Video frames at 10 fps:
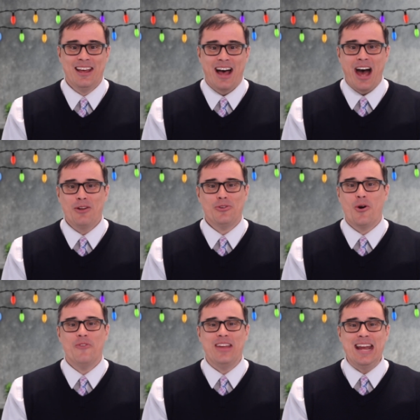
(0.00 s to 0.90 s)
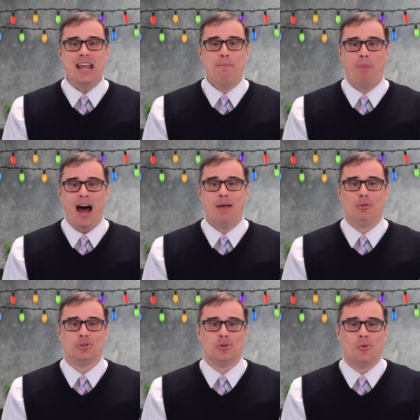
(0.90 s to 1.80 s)
I don't know of any
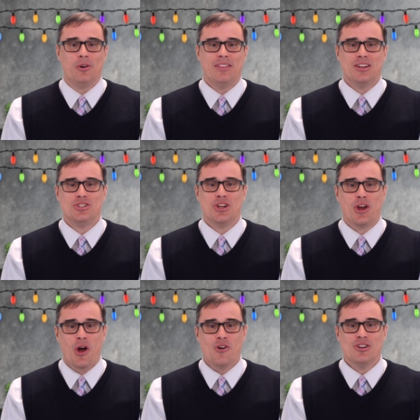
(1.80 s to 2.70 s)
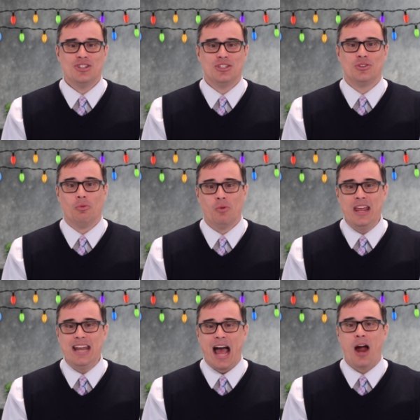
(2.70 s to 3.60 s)
Bible story that should encourage us to
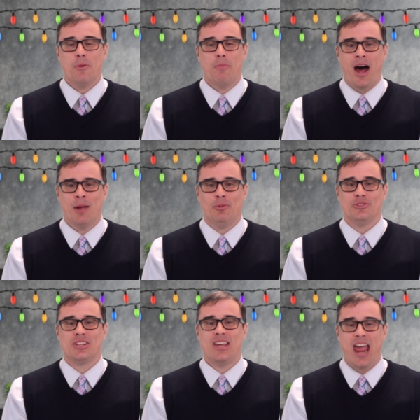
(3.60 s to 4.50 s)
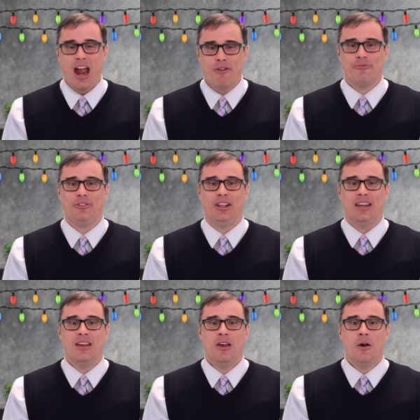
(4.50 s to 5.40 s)
read our Bibles
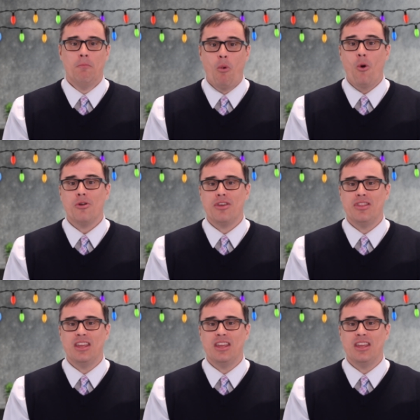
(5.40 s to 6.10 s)
carefully more than